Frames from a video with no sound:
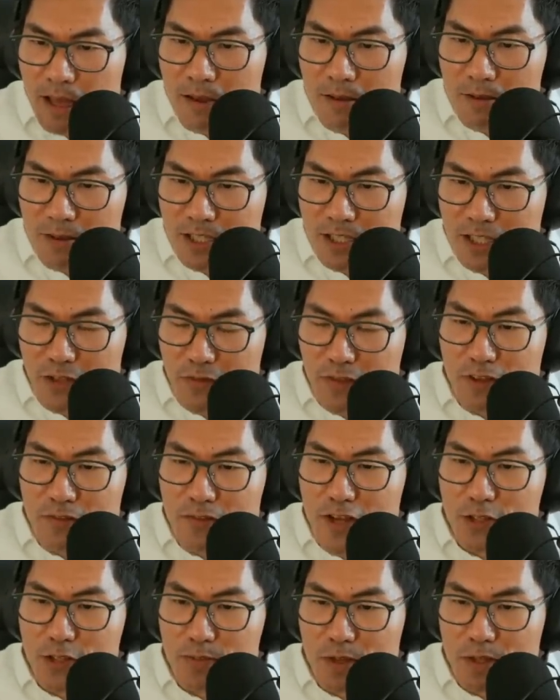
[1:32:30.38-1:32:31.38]
significant
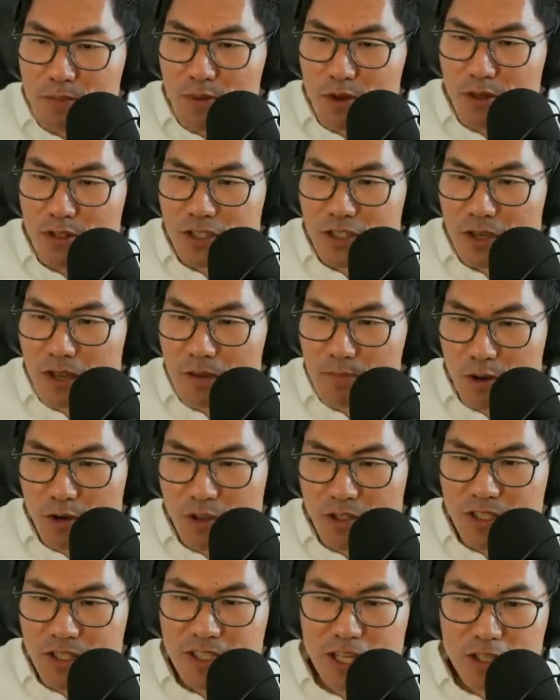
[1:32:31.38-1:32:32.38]
investment in
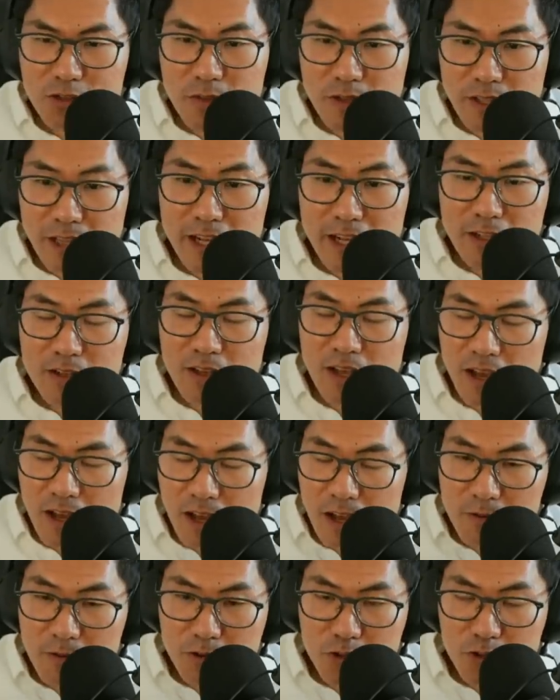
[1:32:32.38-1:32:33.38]
Berkshire shares
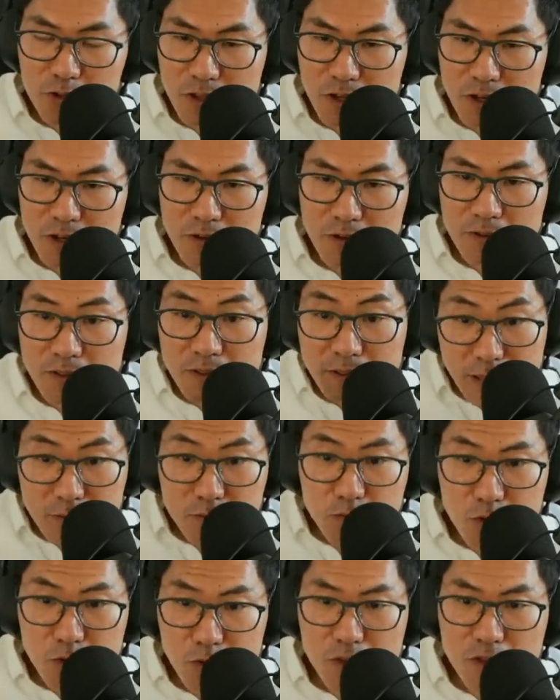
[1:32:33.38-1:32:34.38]
related to their
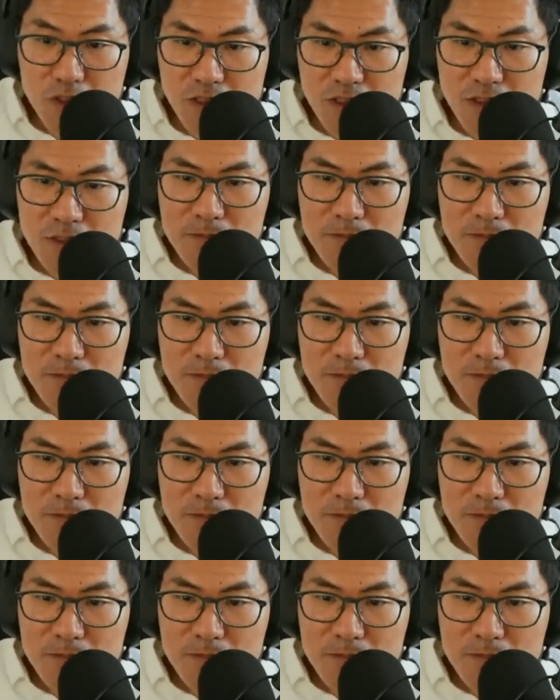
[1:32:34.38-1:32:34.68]
net worth